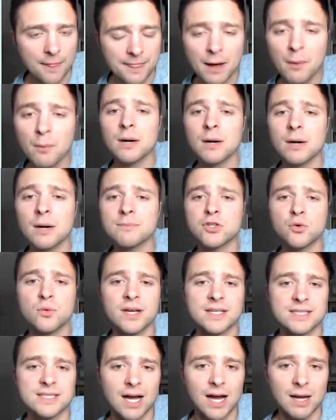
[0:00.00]
Then what I'm
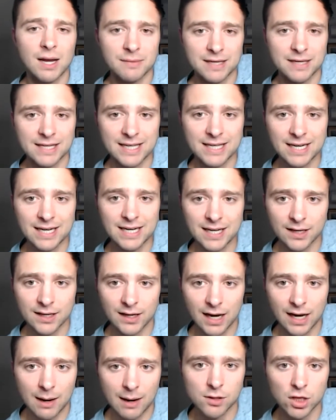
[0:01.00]
doing is I'm
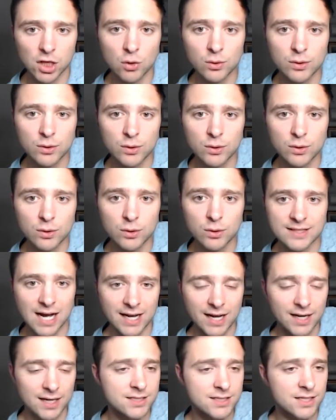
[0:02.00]
loading the
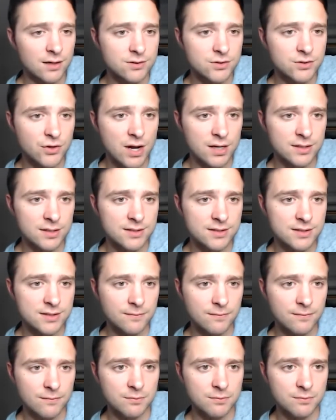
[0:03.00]
DAIX contract
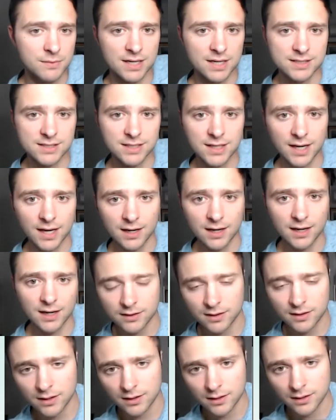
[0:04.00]
from the SDK.
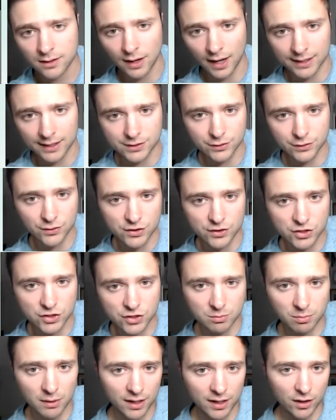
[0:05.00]
I can do this
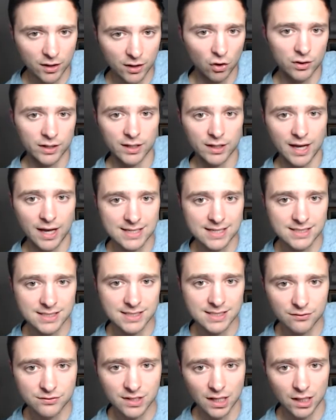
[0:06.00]
just by calling
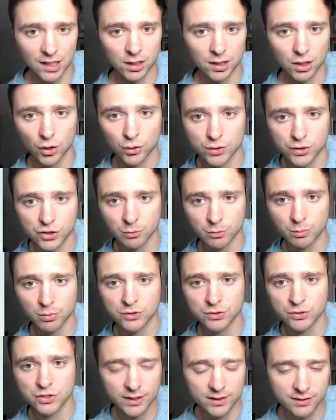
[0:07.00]

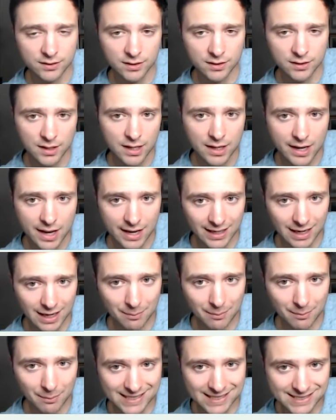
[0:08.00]
sf.loadSuperToken, and I
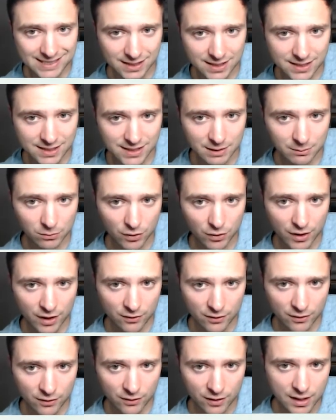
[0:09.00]
paste in the symbol
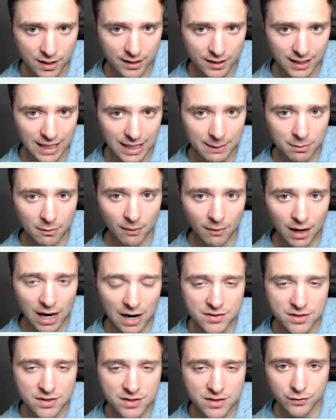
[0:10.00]
there. Keep in
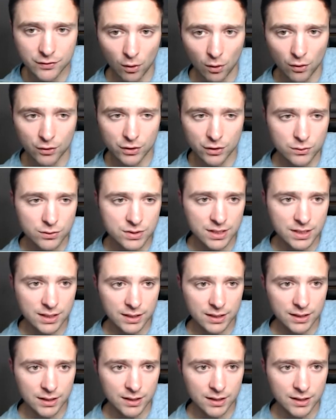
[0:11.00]
mind that if you are
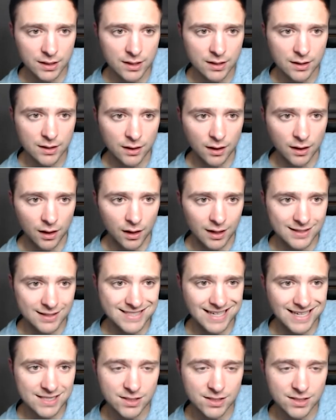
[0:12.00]
using a
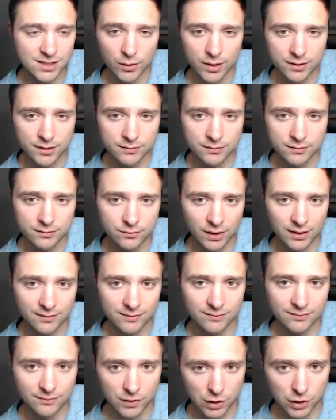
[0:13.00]
test token, right,
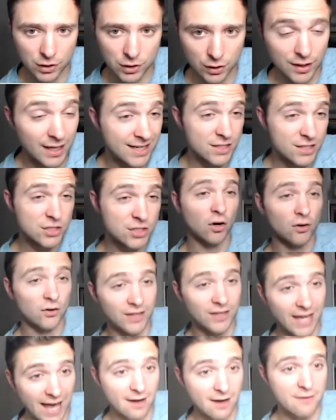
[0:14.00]
it is
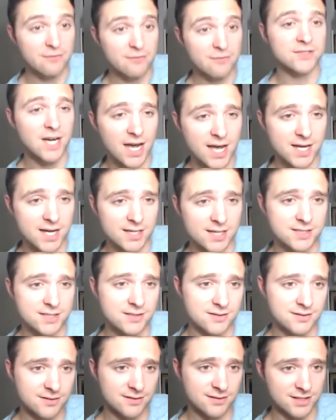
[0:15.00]
called fDAIX
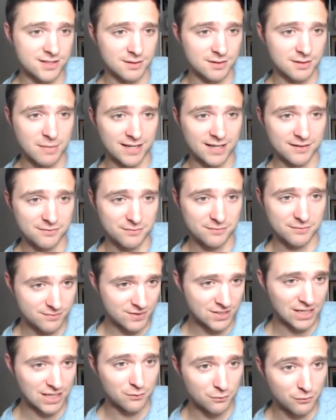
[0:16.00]
to make it
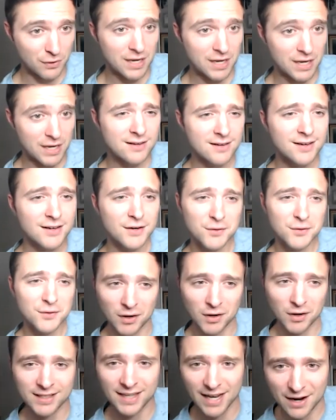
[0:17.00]
sound fake,
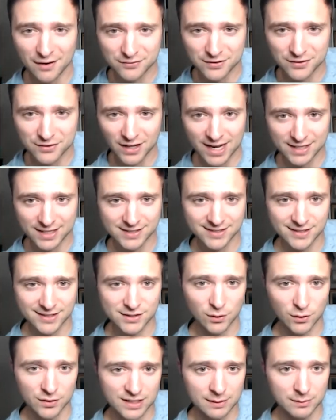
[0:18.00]
right? fDAIX is the
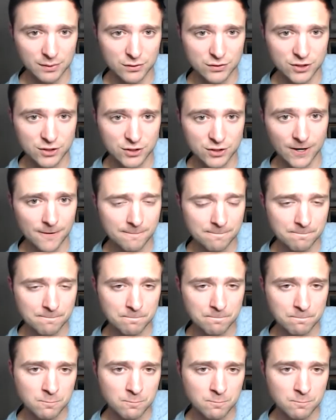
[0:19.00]
token I'm using here.